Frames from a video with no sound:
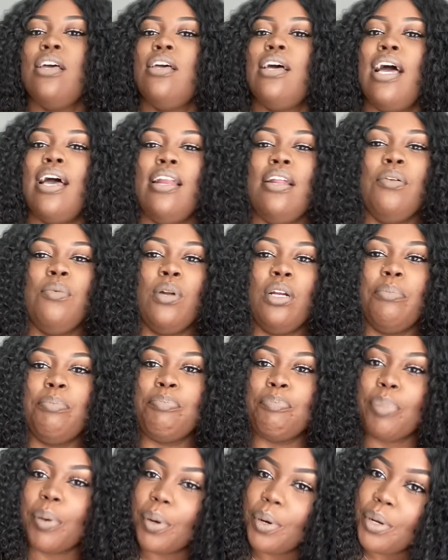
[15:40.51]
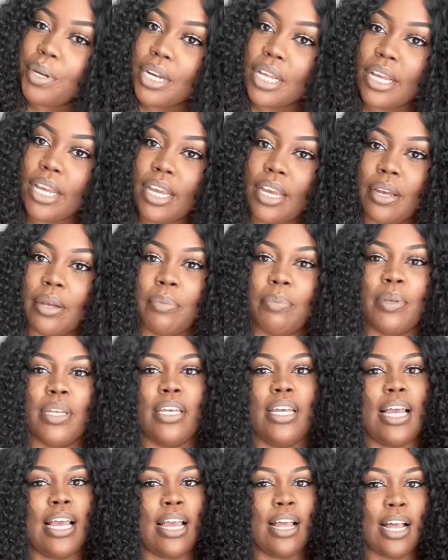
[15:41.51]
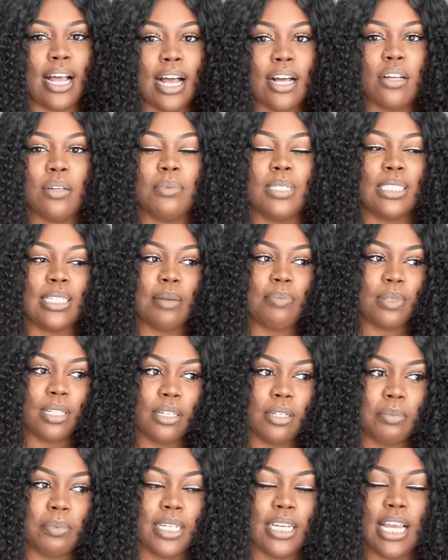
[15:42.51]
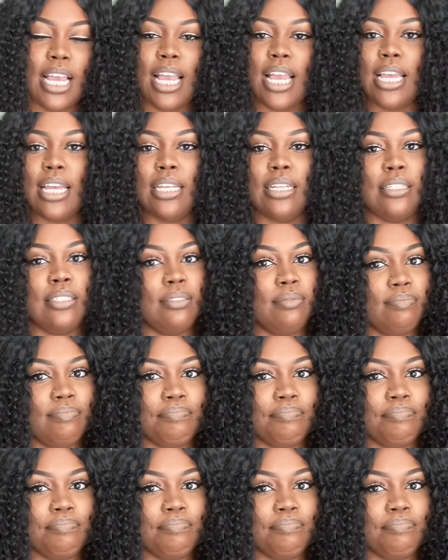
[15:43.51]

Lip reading: I didn't want to burn the hair, but I hot combed the top a little bit and